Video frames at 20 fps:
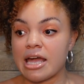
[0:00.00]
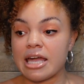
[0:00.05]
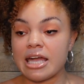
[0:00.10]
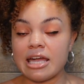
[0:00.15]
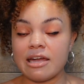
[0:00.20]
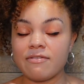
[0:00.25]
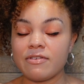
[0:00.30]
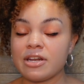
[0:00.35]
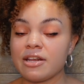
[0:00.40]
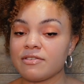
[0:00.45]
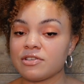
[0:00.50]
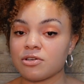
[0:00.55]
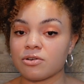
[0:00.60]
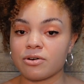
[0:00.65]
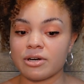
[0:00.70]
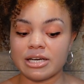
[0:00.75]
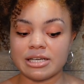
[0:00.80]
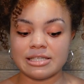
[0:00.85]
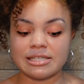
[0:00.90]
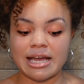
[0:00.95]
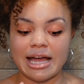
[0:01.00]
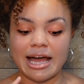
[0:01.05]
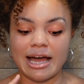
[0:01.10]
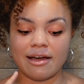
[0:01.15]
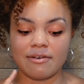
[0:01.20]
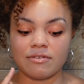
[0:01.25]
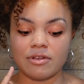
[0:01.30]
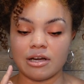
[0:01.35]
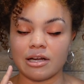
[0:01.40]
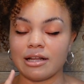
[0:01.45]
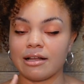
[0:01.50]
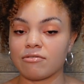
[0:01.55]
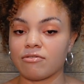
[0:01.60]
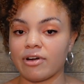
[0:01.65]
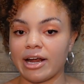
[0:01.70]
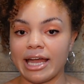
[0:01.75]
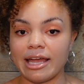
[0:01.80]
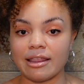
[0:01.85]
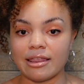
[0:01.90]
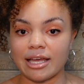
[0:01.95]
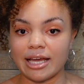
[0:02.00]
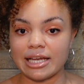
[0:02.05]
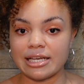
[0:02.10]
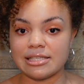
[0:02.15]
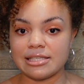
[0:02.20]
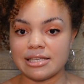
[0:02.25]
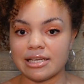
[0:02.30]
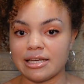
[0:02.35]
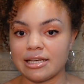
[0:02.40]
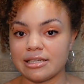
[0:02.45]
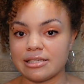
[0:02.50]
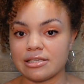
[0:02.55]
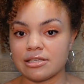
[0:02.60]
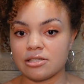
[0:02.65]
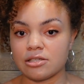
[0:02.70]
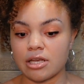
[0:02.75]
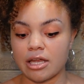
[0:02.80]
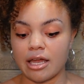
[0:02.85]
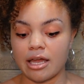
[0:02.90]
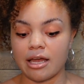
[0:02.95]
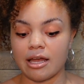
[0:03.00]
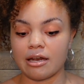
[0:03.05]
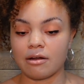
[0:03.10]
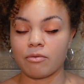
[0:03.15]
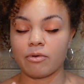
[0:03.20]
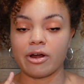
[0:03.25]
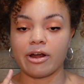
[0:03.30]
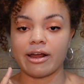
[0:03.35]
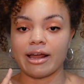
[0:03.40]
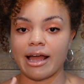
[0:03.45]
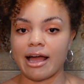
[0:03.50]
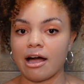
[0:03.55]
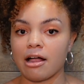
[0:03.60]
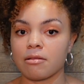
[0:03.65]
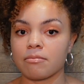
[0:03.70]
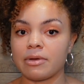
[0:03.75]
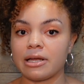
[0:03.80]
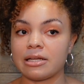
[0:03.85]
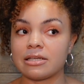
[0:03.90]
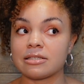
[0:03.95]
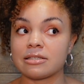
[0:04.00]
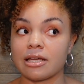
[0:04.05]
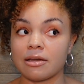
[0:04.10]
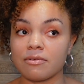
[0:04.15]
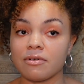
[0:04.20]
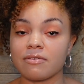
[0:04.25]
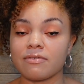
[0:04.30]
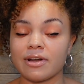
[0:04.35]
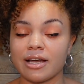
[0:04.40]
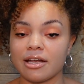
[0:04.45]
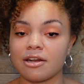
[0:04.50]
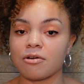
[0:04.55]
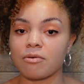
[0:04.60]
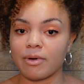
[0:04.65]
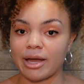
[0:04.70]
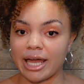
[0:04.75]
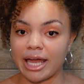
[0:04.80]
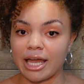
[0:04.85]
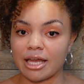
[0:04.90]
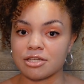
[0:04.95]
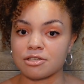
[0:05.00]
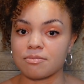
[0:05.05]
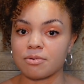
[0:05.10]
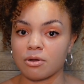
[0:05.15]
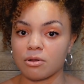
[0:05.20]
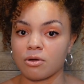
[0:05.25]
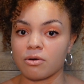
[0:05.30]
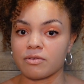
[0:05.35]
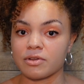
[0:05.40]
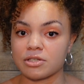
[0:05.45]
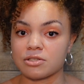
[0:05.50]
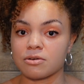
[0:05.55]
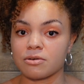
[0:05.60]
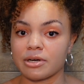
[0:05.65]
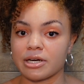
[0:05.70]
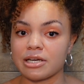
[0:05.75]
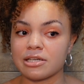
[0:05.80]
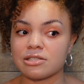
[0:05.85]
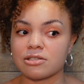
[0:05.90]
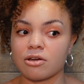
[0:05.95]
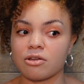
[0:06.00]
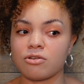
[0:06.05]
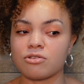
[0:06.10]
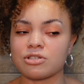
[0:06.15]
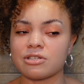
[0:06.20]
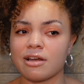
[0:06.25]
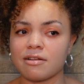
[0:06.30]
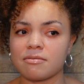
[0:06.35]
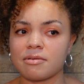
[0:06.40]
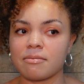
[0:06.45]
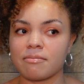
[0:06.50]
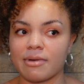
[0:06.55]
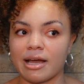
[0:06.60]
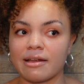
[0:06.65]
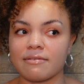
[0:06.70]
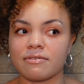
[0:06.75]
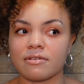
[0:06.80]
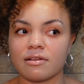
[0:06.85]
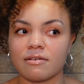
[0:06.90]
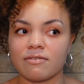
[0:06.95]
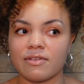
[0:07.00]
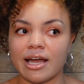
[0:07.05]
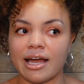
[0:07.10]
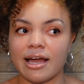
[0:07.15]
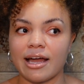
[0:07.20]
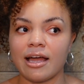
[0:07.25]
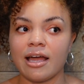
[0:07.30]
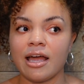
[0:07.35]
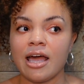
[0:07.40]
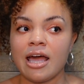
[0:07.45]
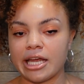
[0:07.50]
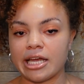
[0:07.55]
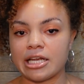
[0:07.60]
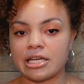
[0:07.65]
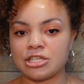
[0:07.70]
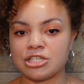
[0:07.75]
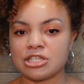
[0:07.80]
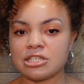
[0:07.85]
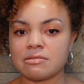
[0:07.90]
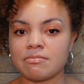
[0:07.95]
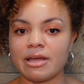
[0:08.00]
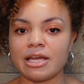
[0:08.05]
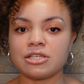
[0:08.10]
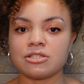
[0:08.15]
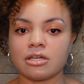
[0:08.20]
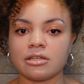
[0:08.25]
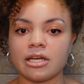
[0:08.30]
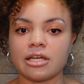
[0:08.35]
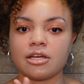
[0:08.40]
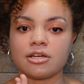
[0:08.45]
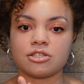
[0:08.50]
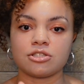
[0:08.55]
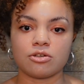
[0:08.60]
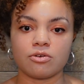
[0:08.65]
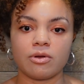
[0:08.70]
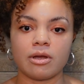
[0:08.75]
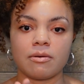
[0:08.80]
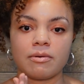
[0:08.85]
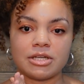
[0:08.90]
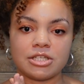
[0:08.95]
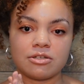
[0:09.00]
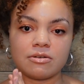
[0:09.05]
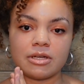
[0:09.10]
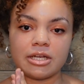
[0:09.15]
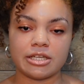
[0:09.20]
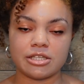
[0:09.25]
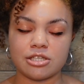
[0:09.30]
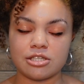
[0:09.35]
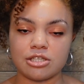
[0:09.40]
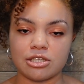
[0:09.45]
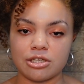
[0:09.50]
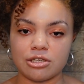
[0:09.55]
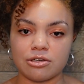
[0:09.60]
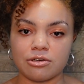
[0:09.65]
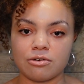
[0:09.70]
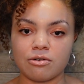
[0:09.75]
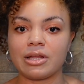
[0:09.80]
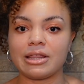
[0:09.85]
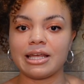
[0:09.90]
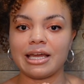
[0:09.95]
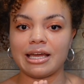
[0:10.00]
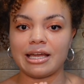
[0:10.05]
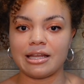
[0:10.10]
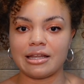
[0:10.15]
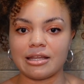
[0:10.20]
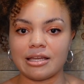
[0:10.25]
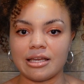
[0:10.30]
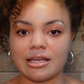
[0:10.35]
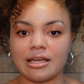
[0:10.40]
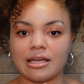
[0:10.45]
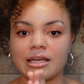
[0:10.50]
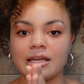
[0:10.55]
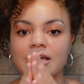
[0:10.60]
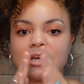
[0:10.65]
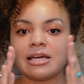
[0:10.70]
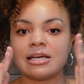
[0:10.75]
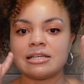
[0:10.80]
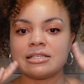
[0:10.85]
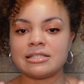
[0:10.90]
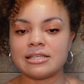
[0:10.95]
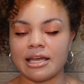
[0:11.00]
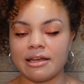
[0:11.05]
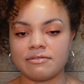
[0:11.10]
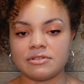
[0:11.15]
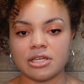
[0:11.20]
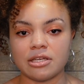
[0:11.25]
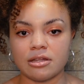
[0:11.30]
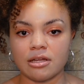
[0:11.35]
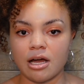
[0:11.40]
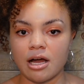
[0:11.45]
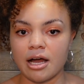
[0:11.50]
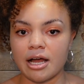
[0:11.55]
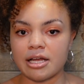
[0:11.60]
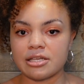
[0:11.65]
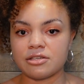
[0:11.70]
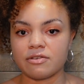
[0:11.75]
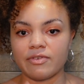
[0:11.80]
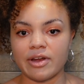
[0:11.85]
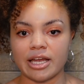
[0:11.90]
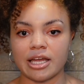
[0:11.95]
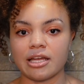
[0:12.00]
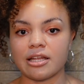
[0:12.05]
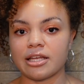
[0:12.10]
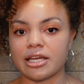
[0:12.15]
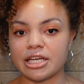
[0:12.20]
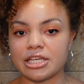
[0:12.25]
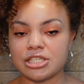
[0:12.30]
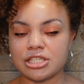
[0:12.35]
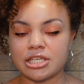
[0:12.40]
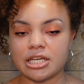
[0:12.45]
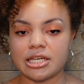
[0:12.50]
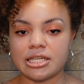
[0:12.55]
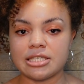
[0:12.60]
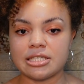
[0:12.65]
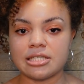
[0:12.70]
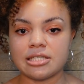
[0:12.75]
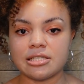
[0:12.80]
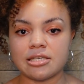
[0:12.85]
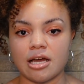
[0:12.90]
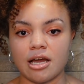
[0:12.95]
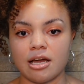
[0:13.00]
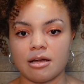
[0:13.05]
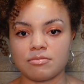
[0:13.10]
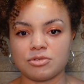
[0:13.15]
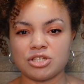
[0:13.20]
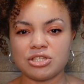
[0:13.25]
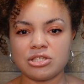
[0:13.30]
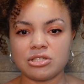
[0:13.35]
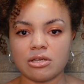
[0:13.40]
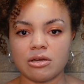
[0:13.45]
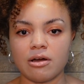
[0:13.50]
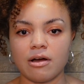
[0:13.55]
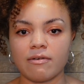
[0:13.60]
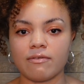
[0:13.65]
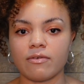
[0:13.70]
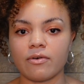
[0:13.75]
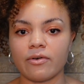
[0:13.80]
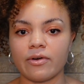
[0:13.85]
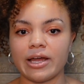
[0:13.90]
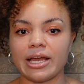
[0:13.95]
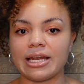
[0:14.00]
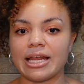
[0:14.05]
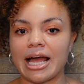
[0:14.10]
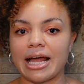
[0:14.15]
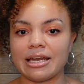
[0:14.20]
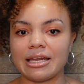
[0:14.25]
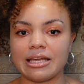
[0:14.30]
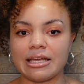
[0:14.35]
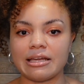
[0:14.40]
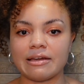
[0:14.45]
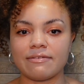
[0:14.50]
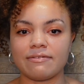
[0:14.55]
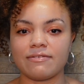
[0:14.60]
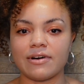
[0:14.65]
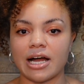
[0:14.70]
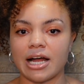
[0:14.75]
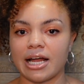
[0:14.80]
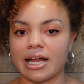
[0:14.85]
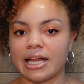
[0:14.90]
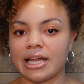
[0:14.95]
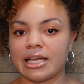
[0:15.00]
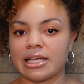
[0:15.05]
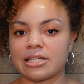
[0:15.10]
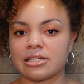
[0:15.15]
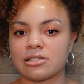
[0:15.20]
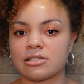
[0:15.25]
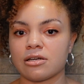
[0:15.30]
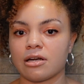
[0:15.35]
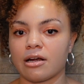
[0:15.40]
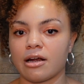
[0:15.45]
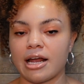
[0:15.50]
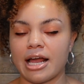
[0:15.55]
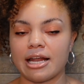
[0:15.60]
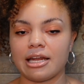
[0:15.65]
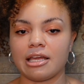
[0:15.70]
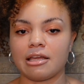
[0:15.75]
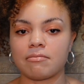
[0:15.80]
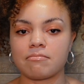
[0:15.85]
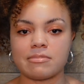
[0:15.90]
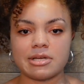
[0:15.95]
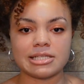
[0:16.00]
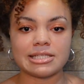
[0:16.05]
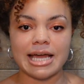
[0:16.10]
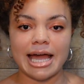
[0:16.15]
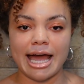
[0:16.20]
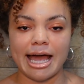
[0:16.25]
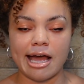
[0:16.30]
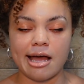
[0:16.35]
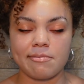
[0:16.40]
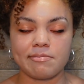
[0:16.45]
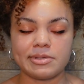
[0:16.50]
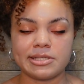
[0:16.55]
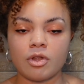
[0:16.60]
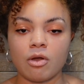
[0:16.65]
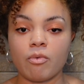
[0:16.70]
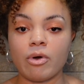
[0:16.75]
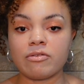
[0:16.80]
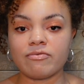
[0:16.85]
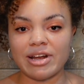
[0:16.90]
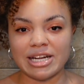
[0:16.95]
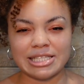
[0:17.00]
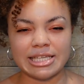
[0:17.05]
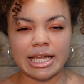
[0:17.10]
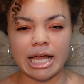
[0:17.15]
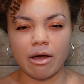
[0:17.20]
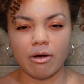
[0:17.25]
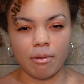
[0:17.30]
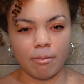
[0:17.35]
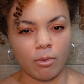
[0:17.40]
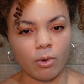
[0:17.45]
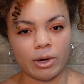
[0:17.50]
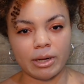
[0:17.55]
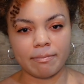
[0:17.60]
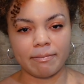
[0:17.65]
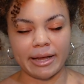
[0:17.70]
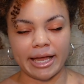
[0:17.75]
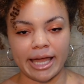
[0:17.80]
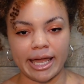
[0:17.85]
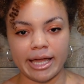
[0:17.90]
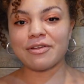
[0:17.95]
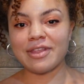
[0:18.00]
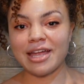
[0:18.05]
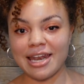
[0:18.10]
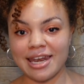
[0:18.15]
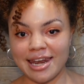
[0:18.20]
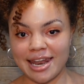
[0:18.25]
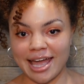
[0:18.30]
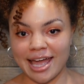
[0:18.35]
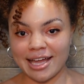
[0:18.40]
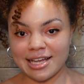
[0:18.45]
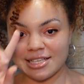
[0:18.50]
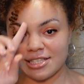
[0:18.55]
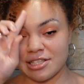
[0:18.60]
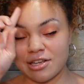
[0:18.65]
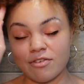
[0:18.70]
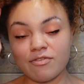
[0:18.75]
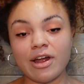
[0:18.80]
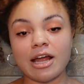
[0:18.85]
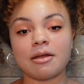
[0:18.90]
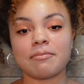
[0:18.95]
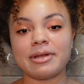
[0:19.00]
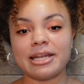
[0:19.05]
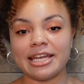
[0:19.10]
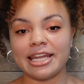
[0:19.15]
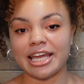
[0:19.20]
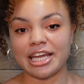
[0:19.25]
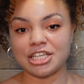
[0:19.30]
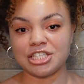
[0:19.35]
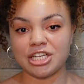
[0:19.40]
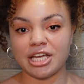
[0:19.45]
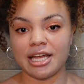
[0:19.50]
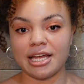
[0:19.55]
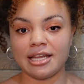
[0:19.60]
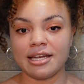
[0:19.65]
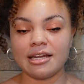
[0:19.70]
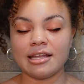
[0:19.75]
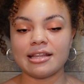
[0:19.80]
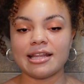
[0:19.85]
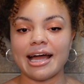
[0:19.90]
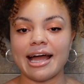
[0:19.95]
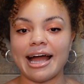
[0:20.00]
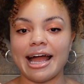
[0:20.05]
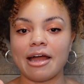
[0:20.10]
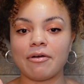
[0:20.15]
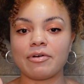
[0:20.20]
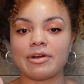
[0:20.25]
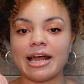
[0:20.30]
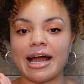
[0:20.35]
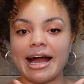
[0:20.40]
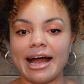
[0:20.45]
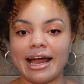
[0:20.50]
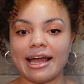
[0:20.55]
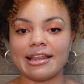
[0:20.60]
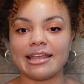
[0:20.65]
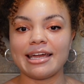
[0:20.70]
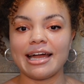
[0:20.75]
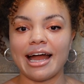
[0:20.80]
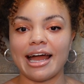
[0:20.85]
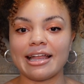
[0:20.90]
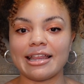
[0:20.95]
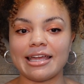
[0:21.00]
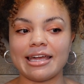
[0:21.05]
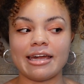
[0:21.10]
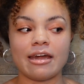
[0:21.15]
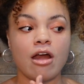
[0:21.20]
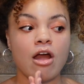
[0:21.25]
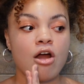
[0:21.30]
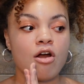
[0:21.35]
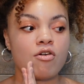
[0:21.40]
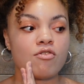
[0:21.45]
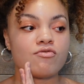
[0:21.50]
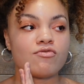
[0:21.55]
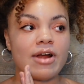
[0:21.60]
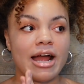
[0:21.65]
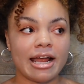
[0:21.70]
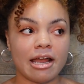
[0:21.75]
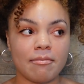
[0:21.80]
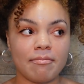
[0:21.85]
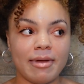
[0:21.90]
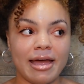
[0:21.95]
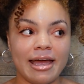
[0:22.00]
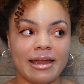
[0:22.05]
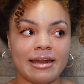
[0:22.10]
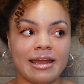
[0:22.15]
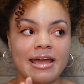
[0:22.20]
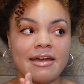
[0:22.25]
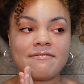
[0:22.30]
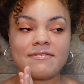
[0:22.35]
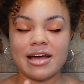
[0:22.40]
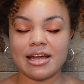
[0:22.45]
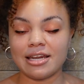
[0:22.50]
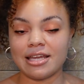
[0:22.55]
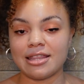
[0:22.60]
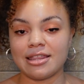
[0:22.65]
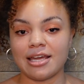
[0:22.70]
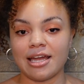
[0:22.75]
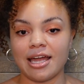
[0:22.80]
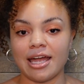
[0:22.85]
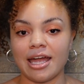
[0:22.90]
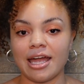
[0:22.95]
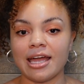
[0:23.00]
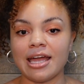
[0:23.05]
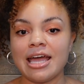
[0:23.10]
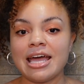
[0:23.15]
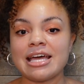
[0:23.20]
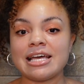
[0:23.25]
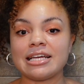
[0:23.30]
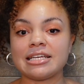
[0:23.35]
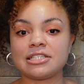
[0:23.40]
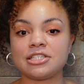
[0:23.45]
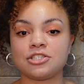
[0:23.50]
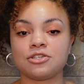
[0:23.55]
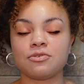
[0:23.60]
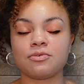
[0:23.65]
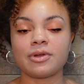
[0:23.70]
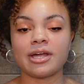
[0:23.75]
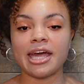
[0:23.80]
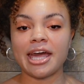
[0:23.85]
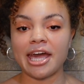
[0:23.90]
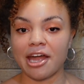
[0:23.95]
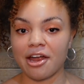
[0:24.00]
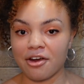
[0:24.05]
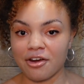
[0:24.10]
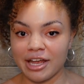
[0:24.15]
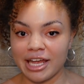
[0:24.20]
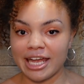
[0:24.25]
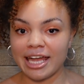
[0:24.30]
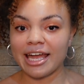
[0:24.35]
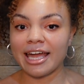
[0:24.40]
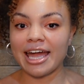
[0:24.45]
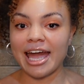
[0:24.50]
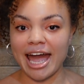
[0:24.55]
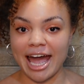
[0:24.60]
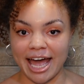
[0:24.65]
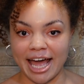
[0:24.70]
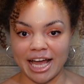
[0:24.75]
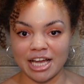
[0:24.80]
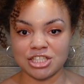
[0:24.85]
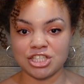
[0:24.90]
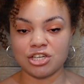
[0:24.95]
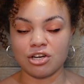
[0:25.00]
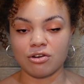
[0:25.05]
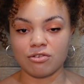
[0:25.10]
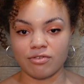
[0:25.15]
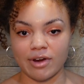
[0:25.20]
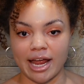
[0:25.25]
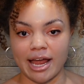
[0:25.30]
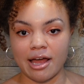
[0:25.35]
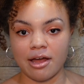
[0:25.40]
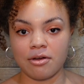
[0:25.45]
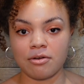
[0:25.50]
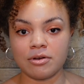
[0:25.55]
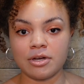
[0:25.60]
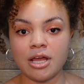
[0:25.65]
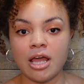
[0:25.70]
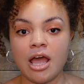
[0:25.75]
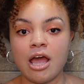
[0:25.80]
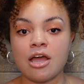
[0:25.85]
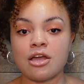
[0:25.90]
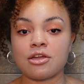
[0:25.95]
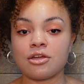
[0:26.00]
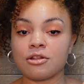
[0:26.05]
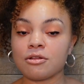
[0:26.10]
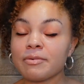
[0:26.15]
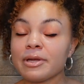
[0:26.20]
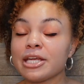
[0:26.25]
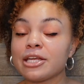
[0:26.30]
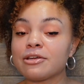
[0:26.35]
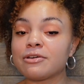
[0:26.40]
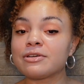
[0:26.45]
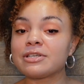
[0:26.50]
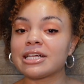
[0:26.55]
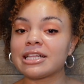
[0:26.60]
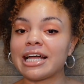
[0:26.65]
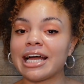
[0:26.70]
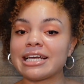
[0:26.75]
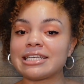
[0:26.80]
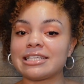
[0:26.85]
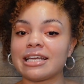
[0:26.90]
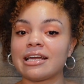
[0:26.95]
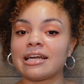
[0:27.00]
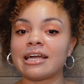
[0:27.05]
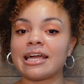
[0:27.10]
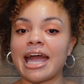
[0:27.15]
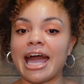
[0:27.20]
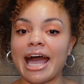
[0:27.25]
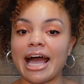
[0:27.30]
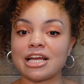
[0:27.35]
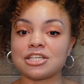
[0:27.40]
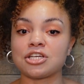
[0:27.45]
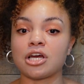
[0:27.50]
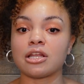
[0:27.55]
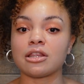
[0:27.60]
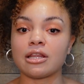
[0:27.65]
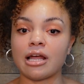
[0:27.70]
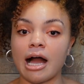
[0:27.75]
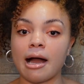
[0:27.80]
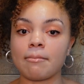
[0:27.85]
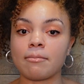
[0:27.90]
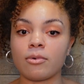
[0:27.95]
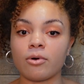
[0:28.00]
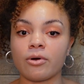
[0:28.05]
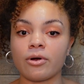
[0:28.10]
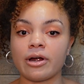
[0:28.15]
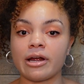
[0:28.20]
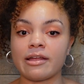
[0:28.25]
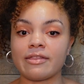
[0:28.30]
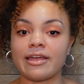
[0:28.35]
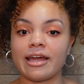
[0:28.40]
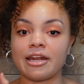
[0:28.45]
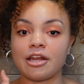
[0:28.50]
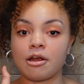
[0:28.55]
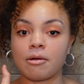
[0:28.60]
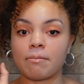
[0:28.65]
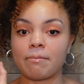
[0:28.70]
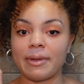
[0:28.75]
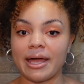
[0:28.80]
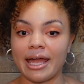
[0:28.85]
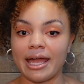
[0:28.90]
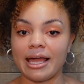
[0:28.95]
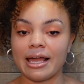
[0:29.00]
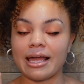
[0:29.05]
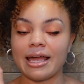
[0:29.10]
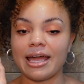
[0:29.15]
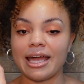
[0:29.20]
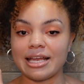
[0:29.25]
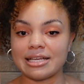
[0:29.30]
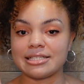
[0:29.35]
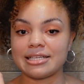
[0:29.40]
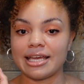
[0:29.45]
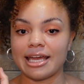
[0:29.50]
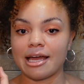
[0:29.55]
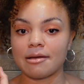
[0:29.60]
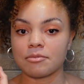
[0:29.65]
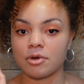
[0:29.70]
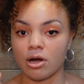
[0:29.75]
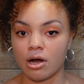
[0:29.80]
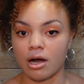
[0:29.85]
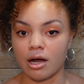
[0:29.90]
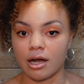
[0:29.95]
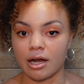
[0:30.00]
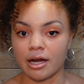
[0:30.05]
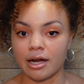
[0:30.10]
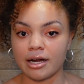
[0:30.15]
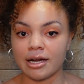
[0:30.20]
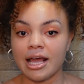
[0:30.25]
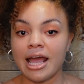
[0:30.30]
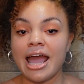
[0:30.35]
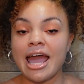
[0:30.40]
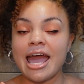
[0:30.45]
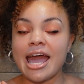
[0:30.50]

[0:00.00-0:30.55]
Even if tourists have the right license and wearing a helmet, they will find a way to pull over tourists. So you just have to be mindful of that and just make sure that you're doing what you need to do within the safety laws and regulations, just to avoid any fines or any mishaps when renting out a motorbike. So the next recommendation that I would highly recommend, if anything, is to carry cash around. You'll be utilizing cash a lot more than your bank ATM card.